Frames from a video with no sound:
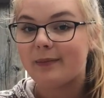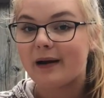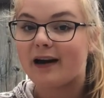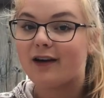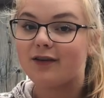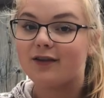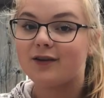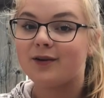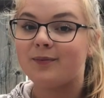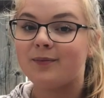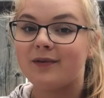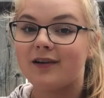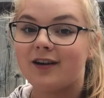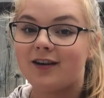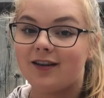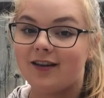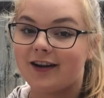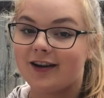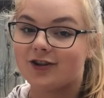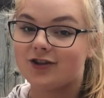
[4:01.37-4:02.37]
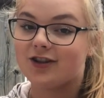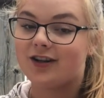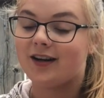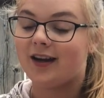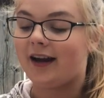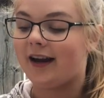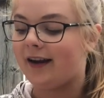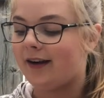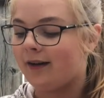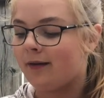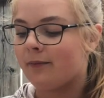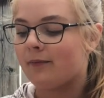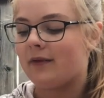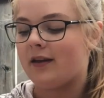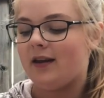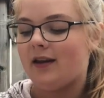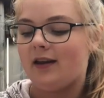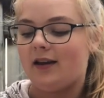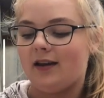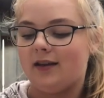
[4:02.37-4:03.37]
bathroom collection
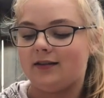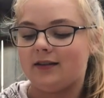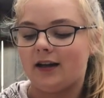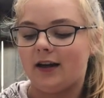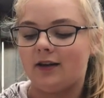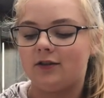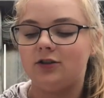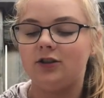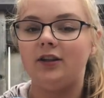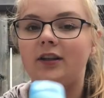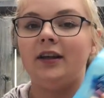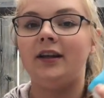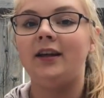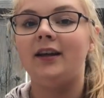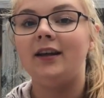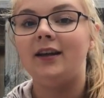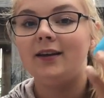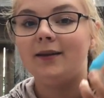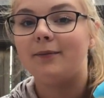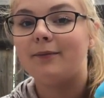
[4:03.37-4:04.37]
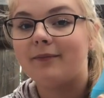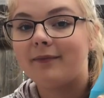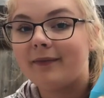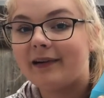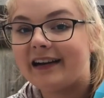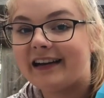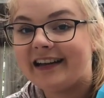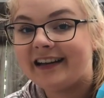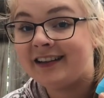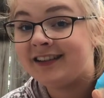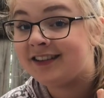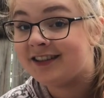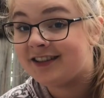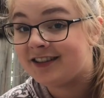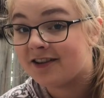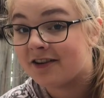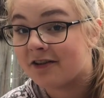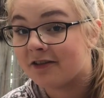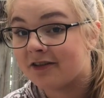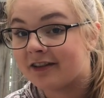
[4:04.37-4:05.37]
item is actually my
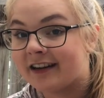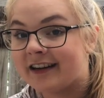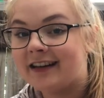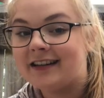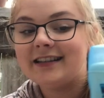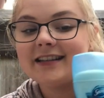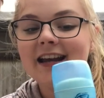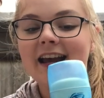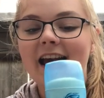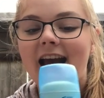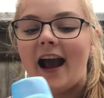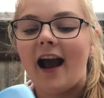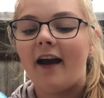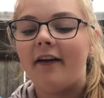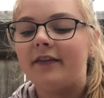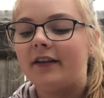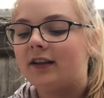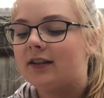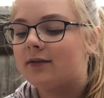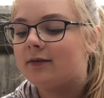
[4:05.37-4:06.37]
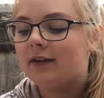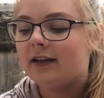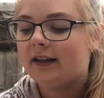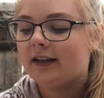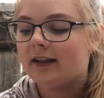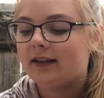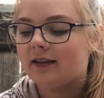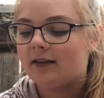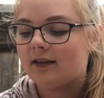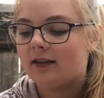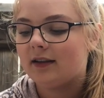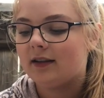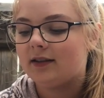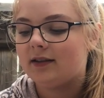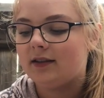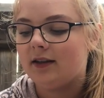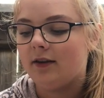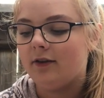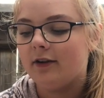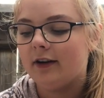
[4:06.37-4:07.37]
deodorant, and this one is the
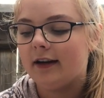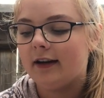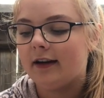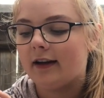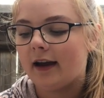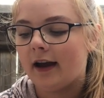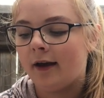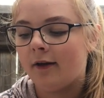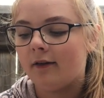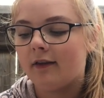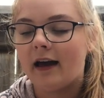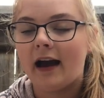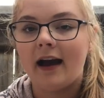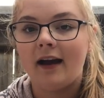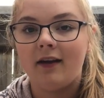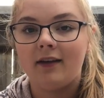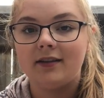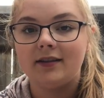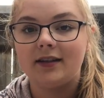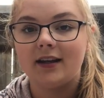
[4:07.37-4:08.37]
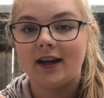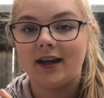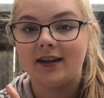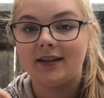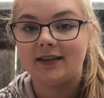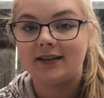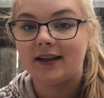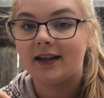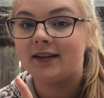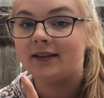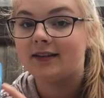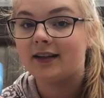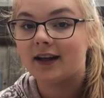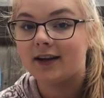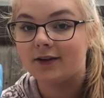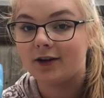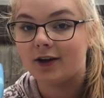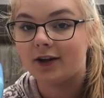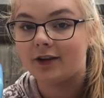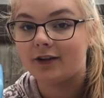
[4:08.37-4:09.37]
Secret Outlast Extend
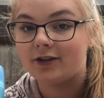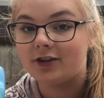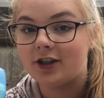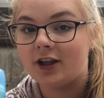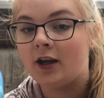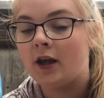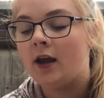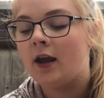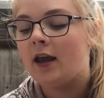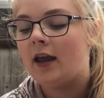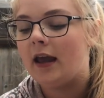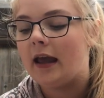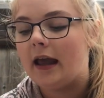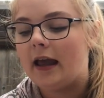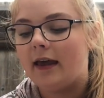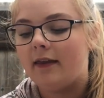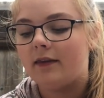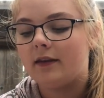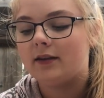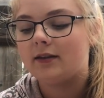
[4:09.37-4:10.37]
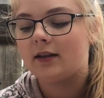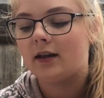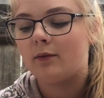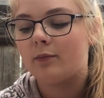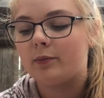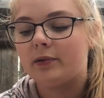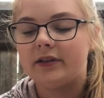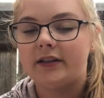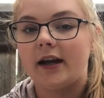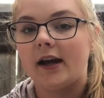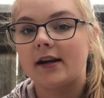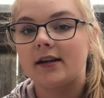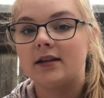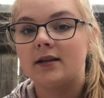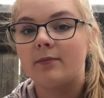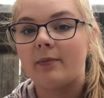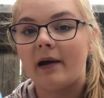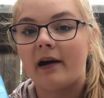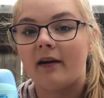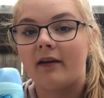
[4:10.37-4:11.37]
Technology in the scent
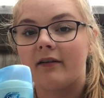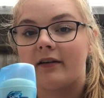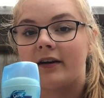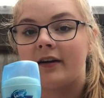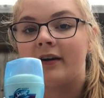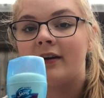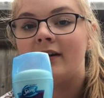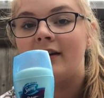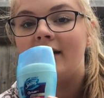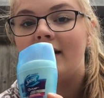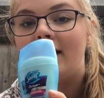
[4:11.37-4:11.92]
Protecting Powder,